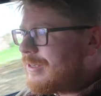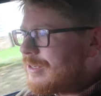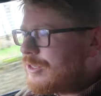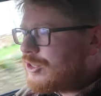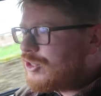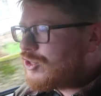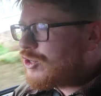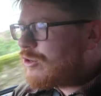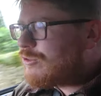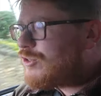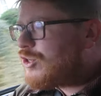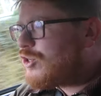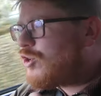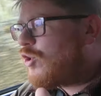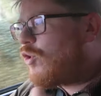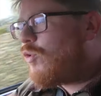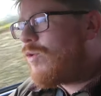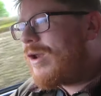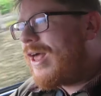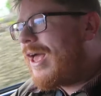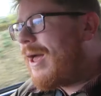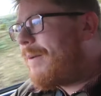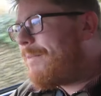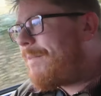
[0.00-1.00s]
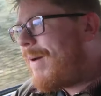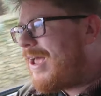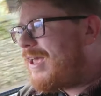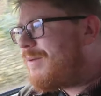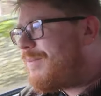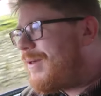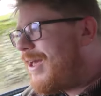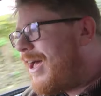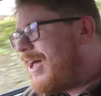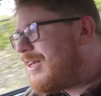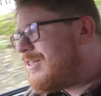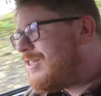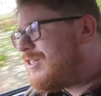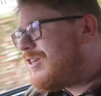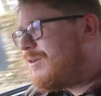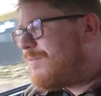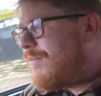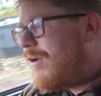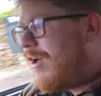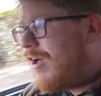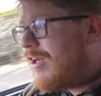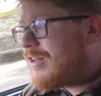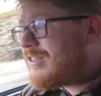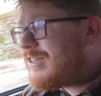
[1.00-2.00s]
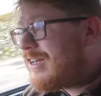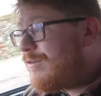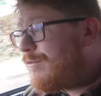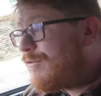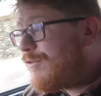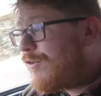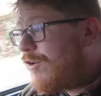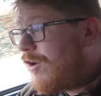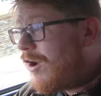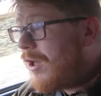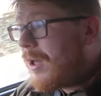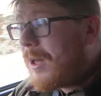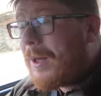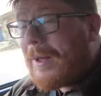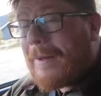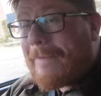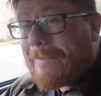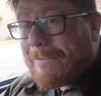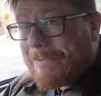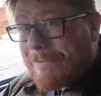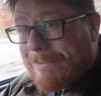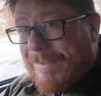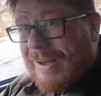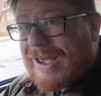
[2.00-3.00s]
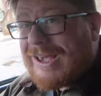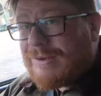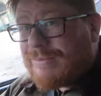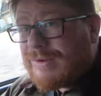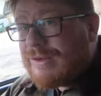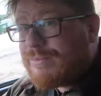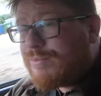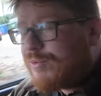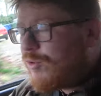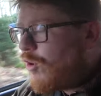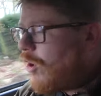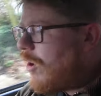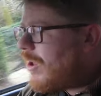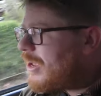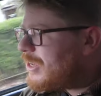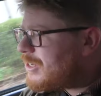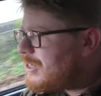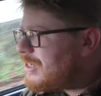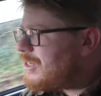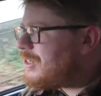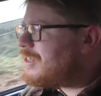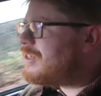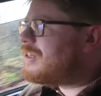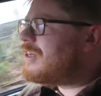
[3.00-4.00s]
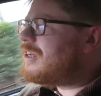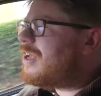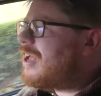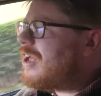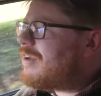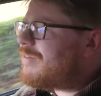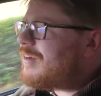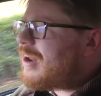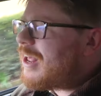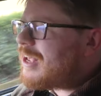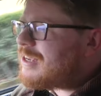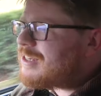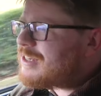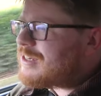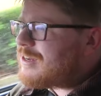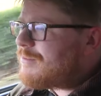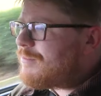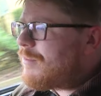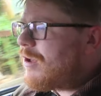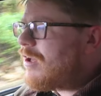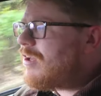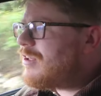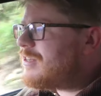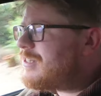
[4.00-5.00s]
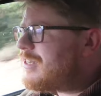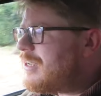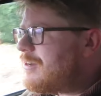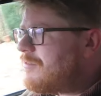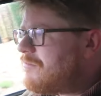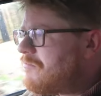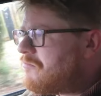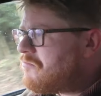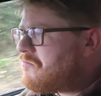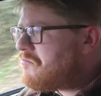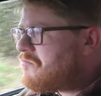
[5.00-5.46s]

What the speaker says: So to call it a baby Aston Martin for a baby price of an Aston Martin,